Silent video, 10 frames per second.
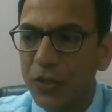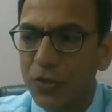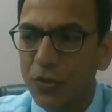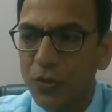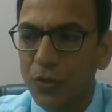
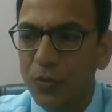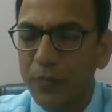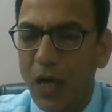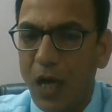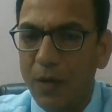
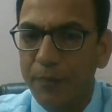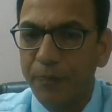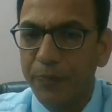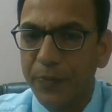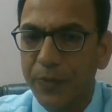So
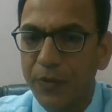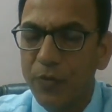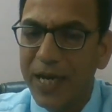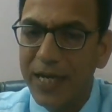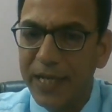you
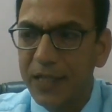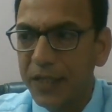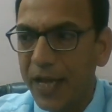can take